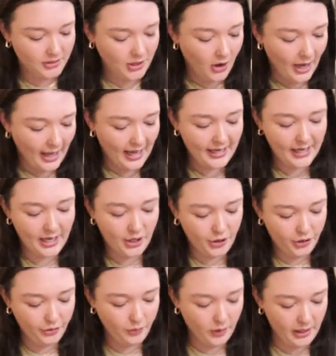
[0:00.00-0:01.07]
So I had to get a
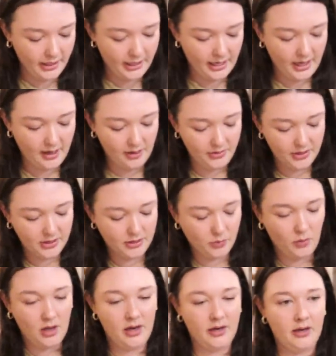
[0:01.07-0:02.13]
new one and I got this
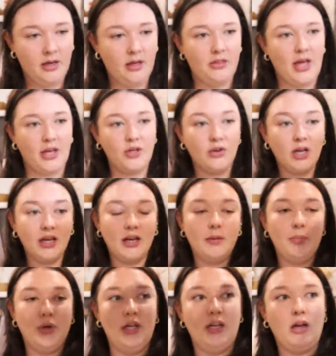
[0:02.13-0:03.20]
one that you
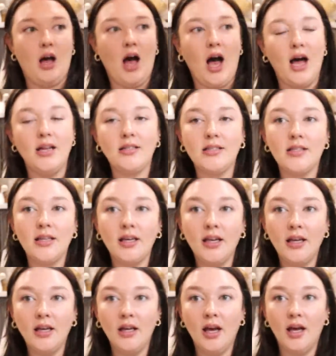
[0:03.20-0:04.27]
can put hot
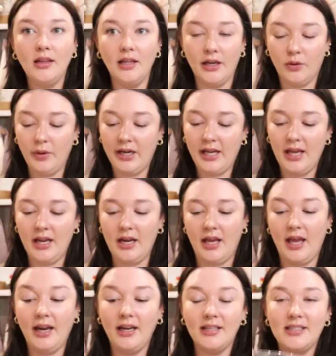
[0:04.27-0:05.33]
liquid in
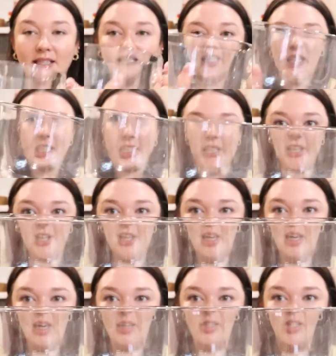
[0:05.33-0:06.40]
and it's
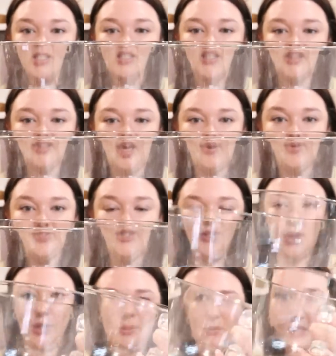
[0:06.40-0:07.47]
clear and I just thought that was
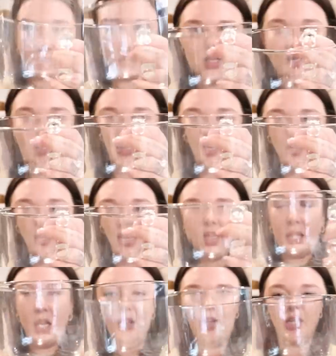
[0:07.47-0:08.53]
so unique
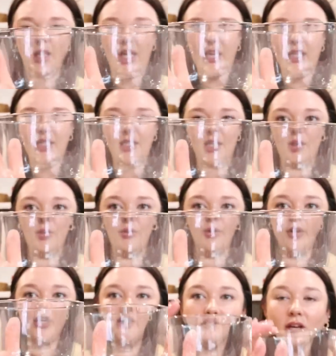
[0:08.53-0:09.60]
that you can like see
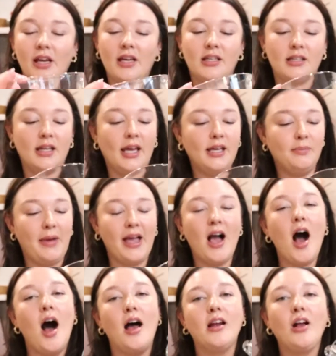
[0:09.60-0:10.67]
through it so I can like make
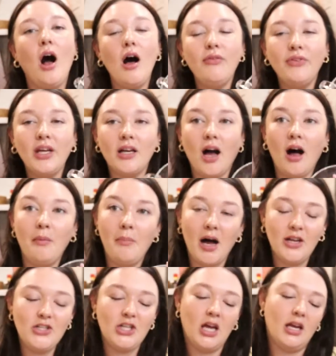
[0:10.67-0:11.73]
hot coffee and hot
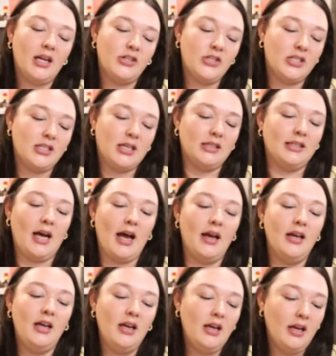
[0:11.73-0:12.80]
matcha and I just thought that